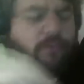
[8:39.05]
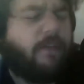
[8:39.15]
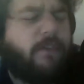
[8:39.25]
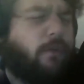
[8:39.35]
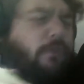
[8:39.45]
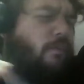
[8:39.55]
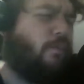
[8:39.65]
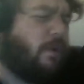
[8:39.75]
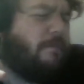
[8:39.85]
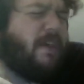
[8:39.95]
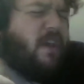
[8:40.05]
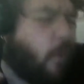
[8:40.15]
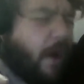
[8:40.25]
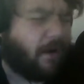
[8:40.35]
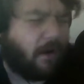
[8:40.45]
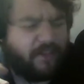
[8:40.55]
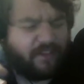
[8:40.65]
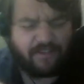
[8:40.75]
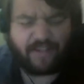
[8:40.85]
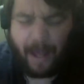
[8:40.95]
Londoners wouldn't be aware of
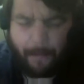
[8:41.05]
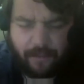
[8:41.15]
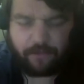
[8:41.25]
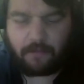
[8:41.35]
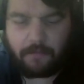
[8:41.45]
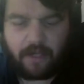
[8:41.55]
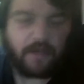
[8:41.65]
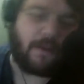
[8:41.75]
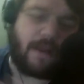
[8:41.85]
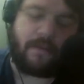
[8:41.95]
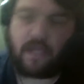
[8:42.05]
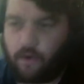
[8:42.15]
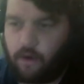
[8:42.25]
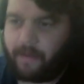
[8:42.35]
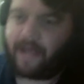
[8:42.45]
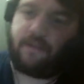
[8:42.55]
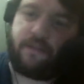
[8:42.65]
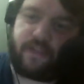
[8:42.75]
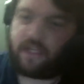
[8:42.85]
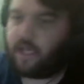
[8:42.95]
is happening in this community, or maybe they know about it
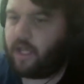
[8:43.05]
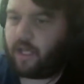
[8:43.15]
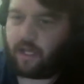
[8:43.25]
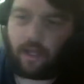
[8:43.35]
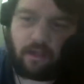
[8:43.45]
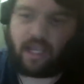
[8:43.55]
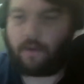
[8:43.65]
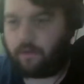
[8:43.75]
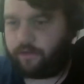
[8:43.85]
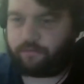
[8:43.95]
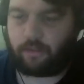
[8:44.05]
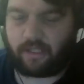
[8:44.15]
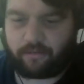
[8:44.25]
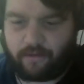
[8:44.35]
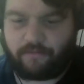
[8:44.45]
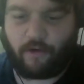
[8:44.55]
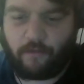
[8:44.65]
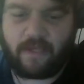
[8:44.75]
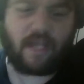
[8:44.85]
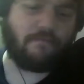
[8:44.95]
and think, okay, well, this really doesn't involve
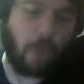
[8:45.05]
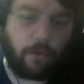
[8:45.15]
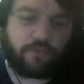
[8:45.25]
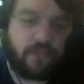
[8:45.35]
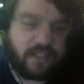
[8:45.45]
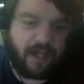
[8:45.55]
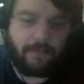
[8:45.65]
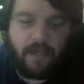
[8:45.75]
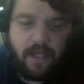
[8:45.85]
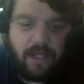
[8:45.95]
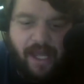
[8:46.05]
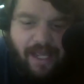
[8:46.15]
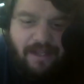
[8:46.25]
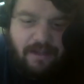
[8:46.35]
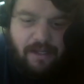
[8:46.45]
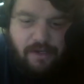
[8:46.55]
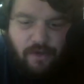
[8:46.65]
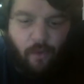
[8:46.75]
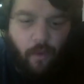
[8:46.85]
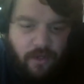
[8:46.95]
me. And most of the time,
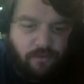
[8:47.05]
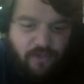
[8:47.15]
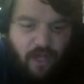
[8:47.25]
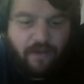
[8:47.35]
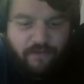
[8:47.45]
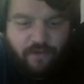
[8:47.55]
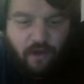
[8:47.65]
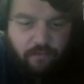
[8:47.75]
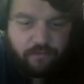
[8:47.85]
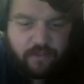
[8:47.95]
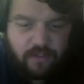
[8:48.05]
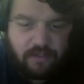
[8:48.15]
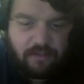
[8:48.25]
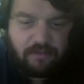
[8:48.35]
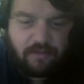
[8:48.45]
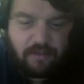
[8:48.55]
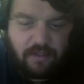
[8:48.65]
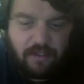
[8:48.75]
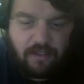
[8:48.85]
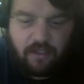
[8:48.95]
no one who's not involved
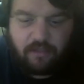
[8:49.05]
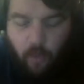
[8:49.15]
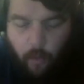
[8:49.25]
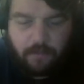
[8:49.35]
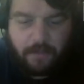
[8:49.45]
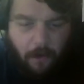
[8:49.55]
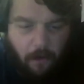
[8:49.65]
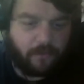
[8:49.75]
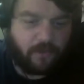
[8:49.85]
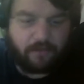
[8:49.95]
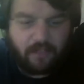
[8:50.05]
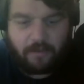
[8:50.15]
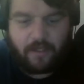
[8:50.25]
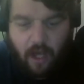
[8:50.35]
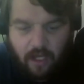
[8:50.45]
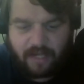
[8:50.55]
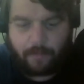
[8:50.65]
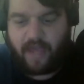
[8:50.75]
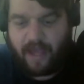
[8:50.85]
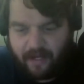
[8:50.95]
is going to be hurt, but there's going to be the odd time
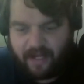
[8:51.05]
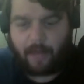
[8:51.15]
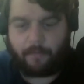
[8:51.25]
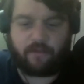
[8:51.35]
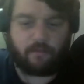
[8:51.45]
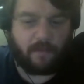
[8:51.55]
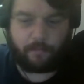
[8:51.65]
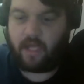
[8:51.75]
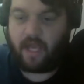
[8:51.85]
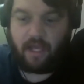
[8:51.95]
when that might happen. So people